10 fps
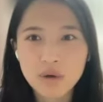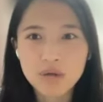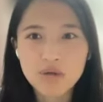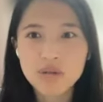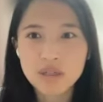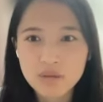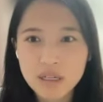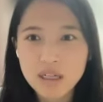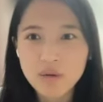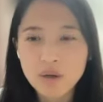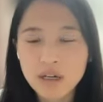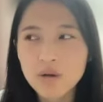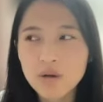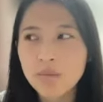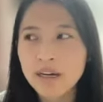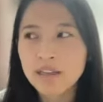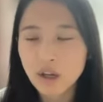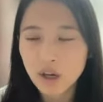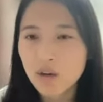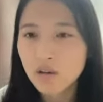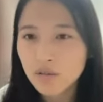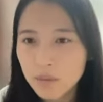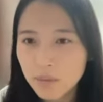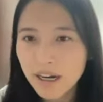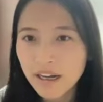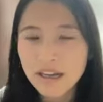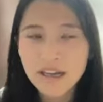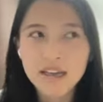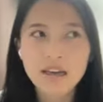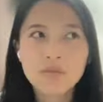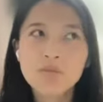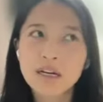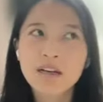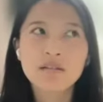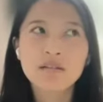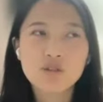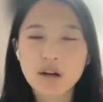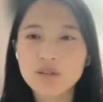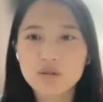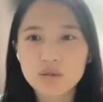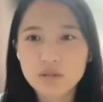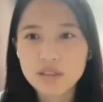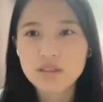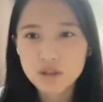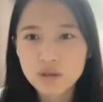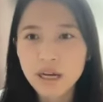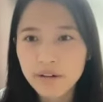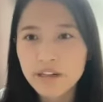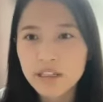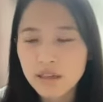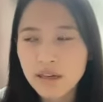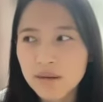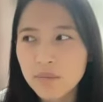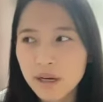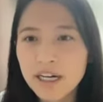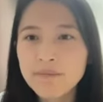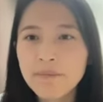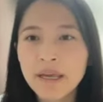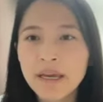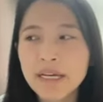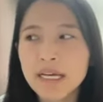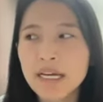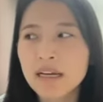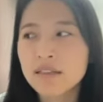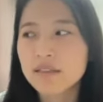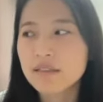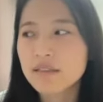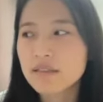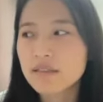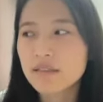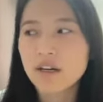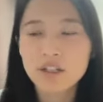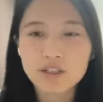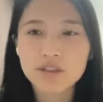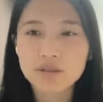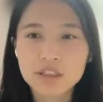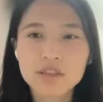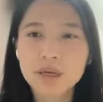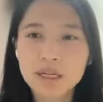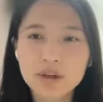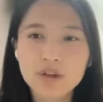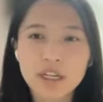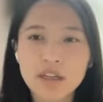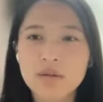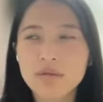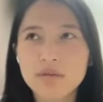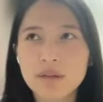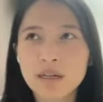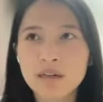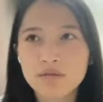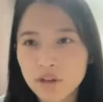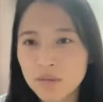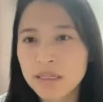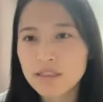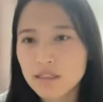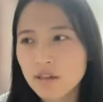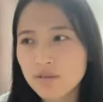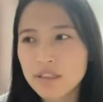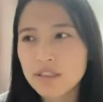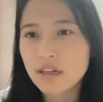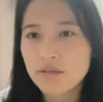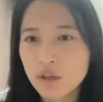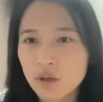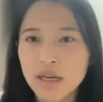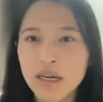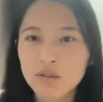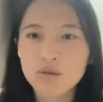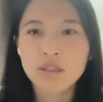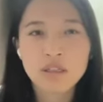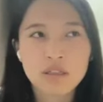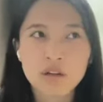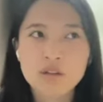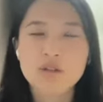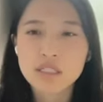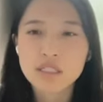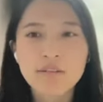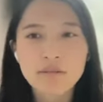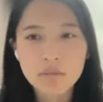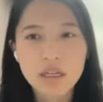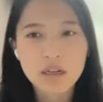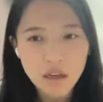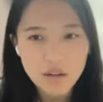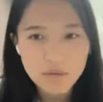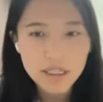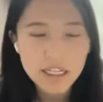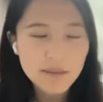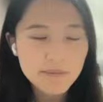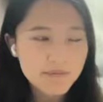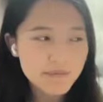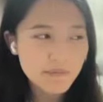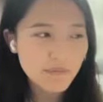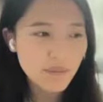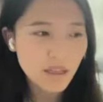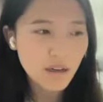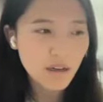grocery really well by not overbuying and by try to consume everything I bought. And also just by cooking for myself instead of going out to eat also saved me a lot of money. Yeah.